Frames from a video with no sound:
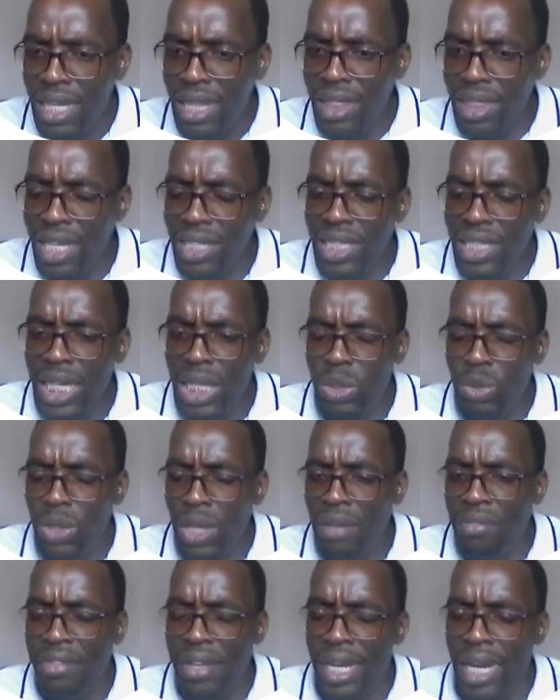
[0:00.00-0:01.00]
They tend to
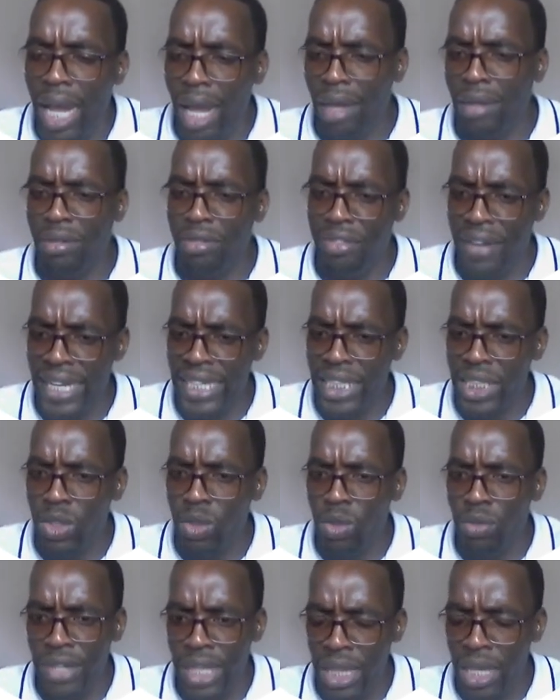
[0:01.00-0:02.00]
have an advantage
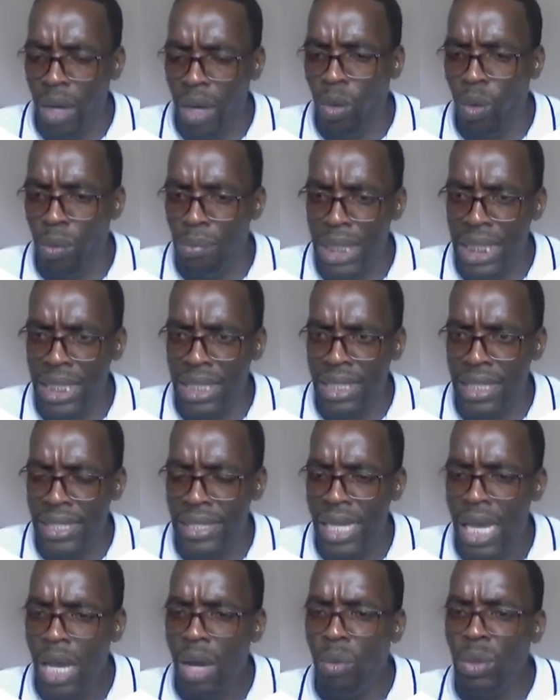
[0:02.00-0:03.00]
over their
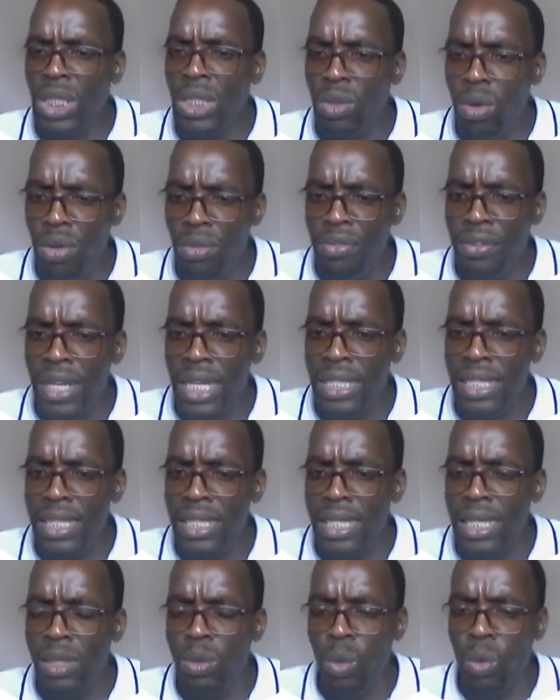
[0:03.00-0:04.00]
competitors, which
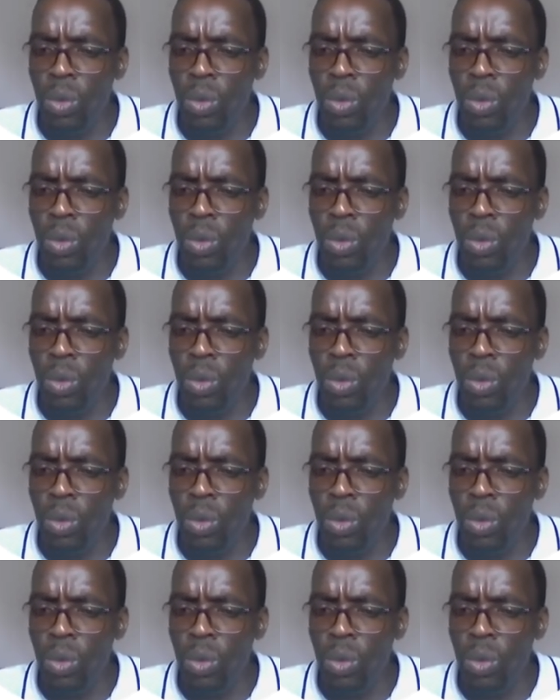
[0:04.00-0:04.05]
obviously will